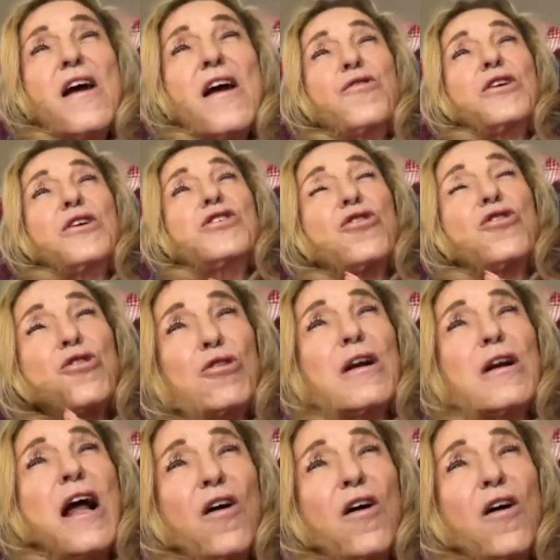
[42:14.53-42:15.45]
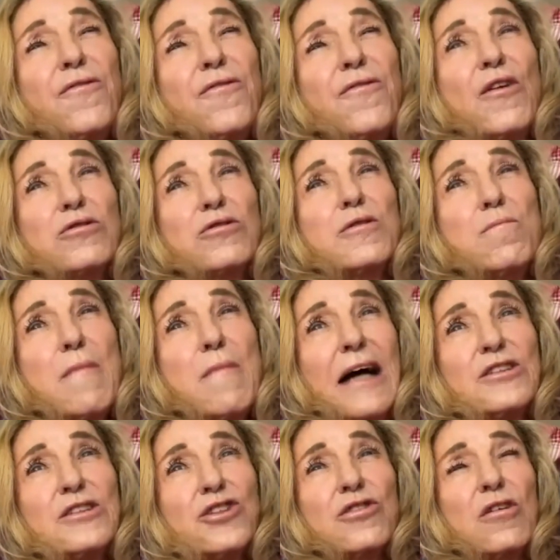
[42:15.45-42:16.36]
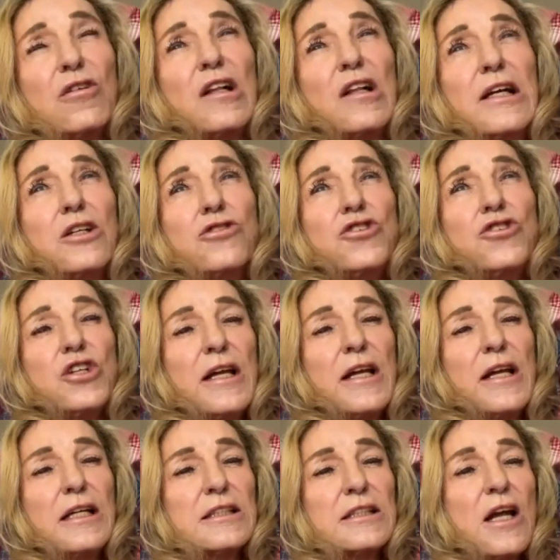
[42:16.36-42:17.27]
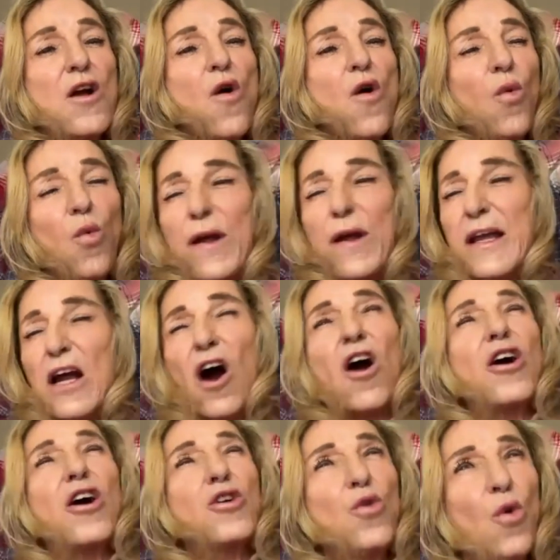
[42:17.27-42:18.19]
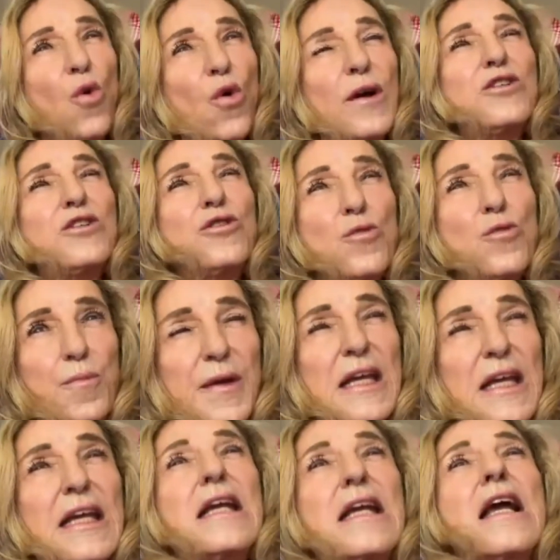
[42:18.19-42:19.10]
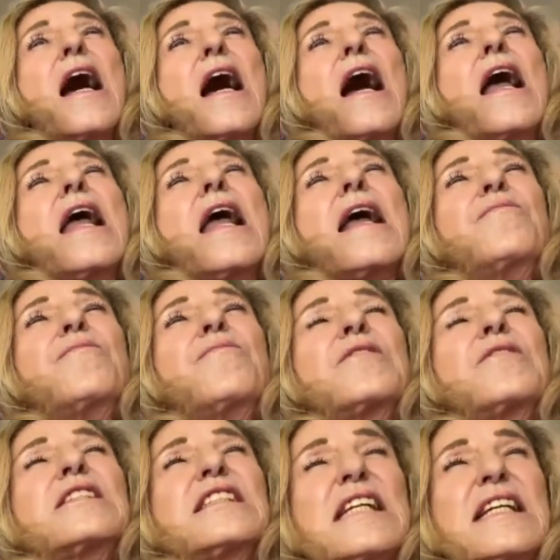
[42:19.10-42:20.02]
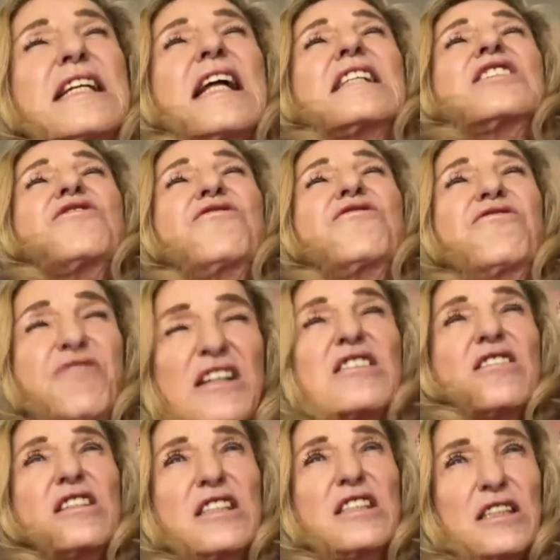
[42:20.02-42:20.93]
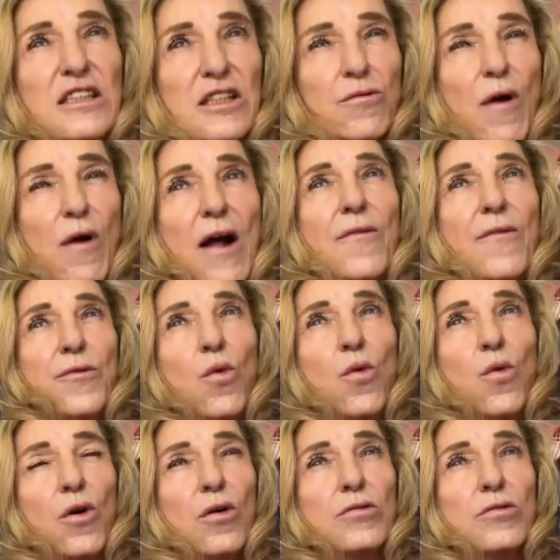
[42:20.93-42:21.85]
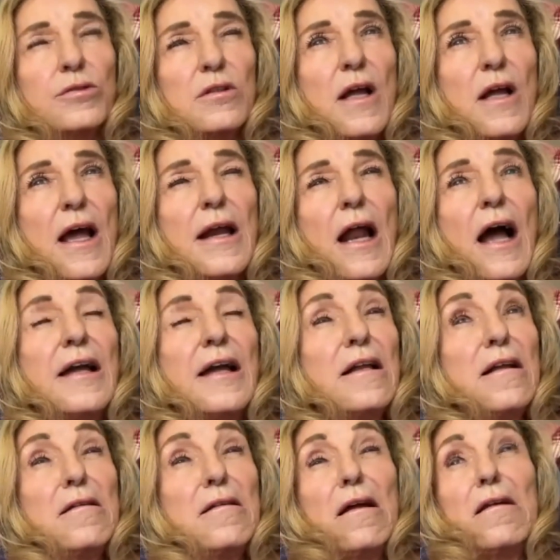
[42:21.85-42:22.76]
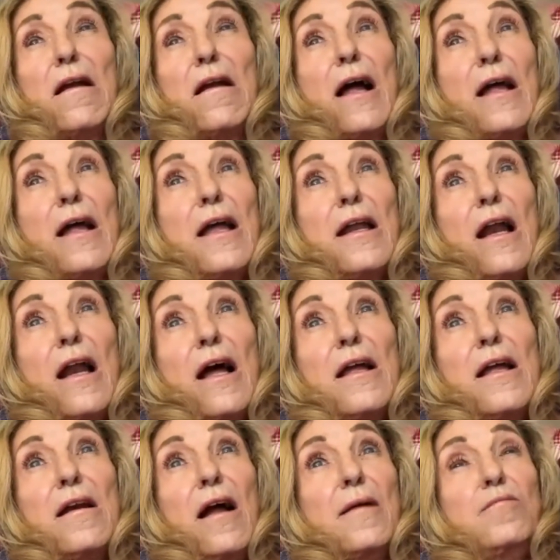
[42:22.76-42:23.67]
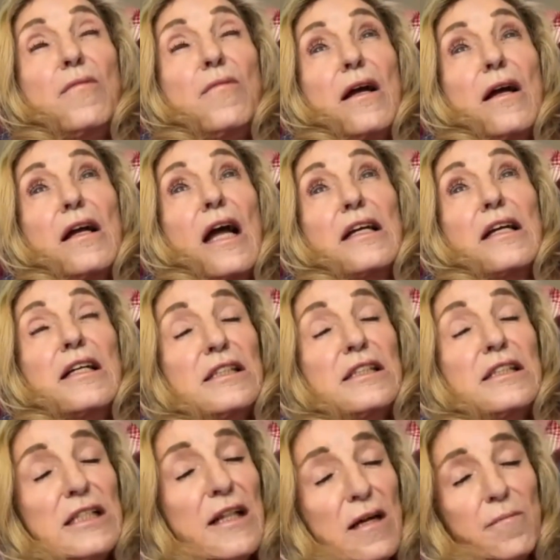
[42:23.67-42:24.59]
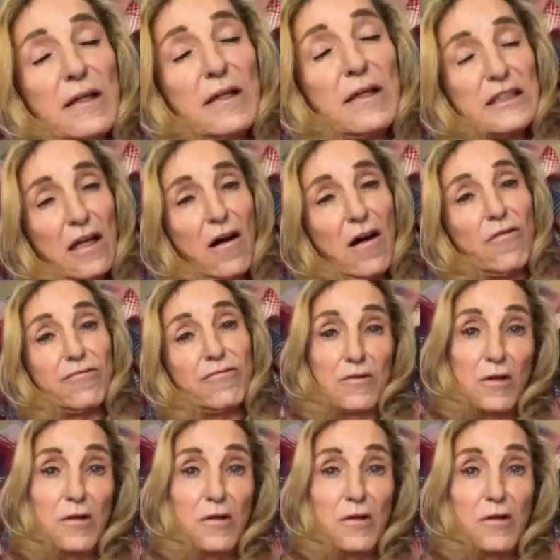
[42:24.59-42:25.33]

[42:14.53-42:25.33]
if we turn off those magical handshakes, we are going to be seen as villains around the world. And I kind of see that myself.